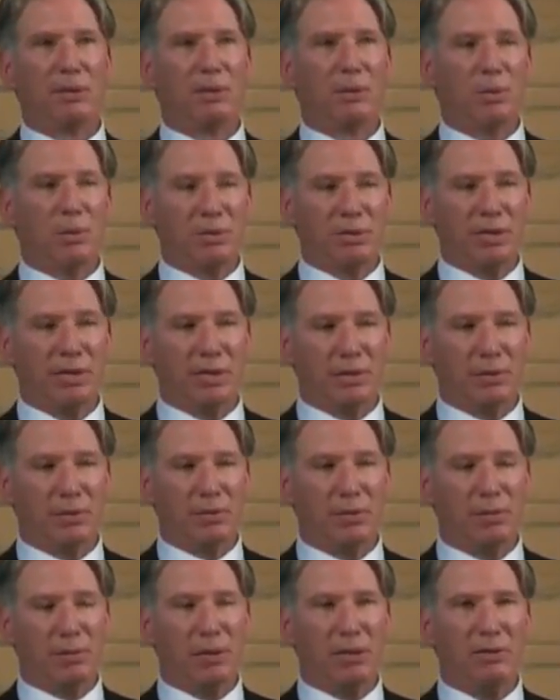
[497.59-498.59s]
who are dealing
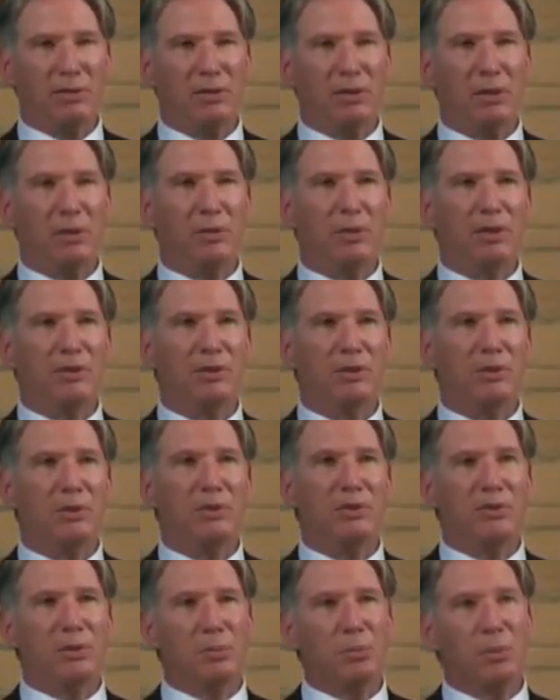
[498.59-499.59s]
with a blood sugar issue
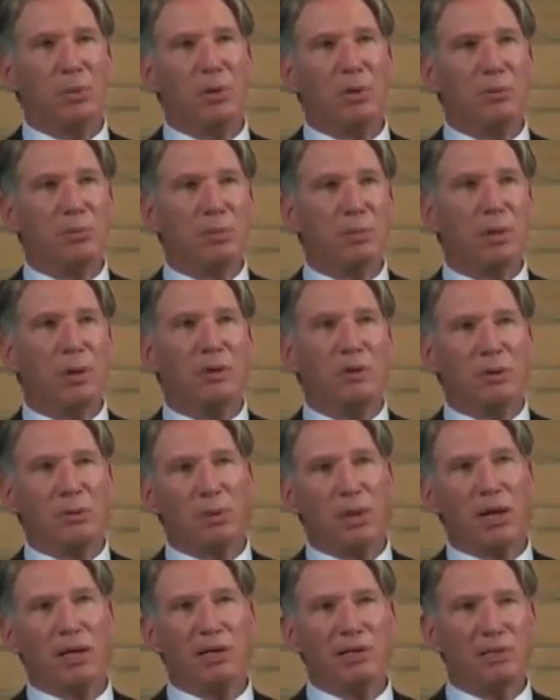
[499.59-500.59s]
to support and promote their
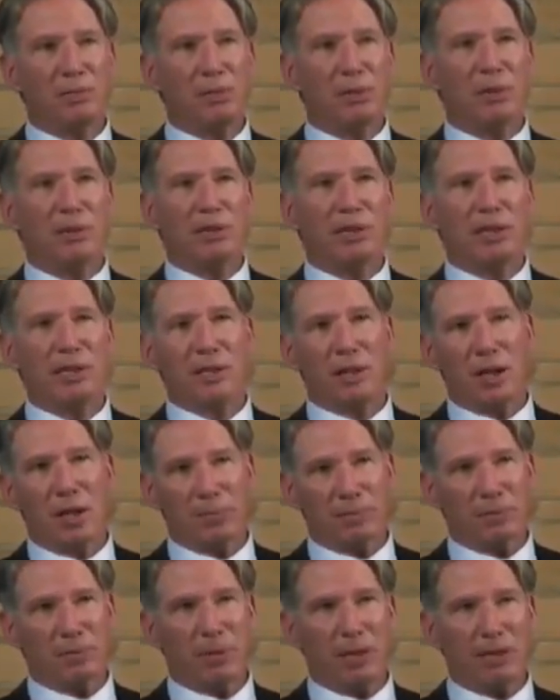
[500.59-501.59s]
body's ability to
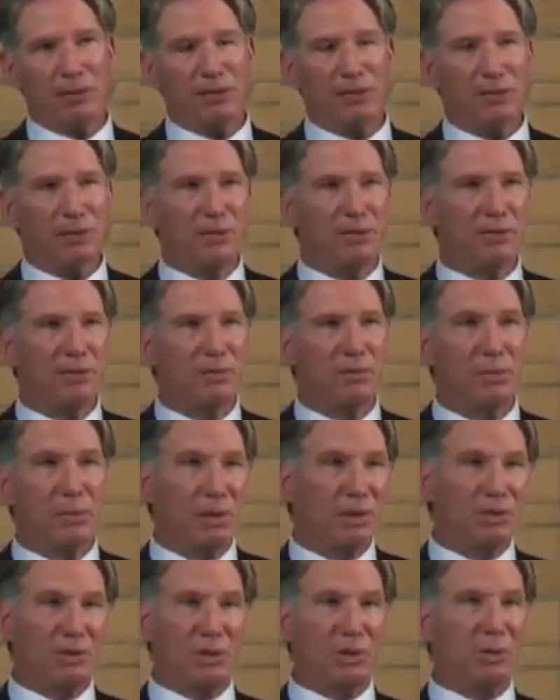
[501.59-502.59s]
optimize its
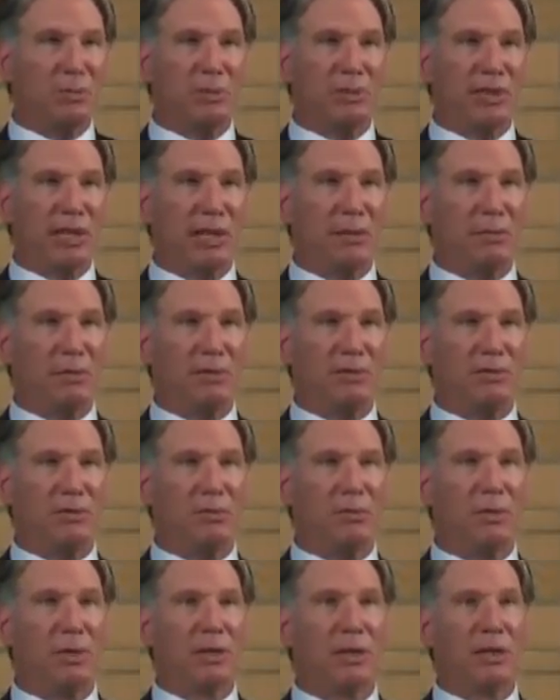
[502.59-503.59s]
blood sugar
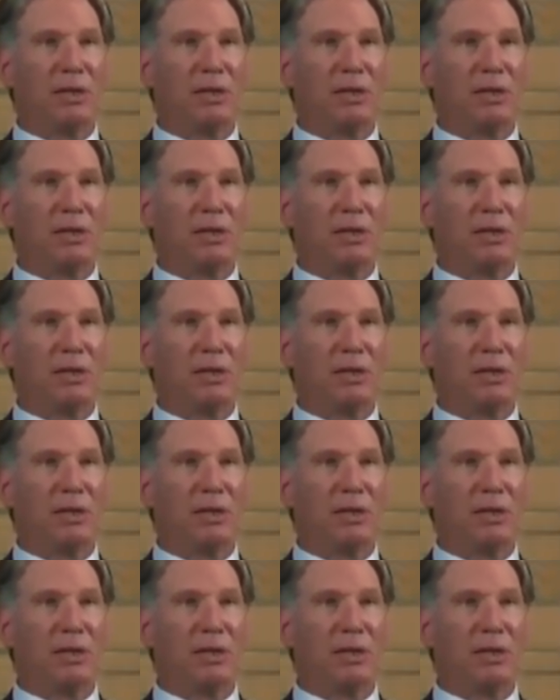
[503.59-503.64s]
metabolism,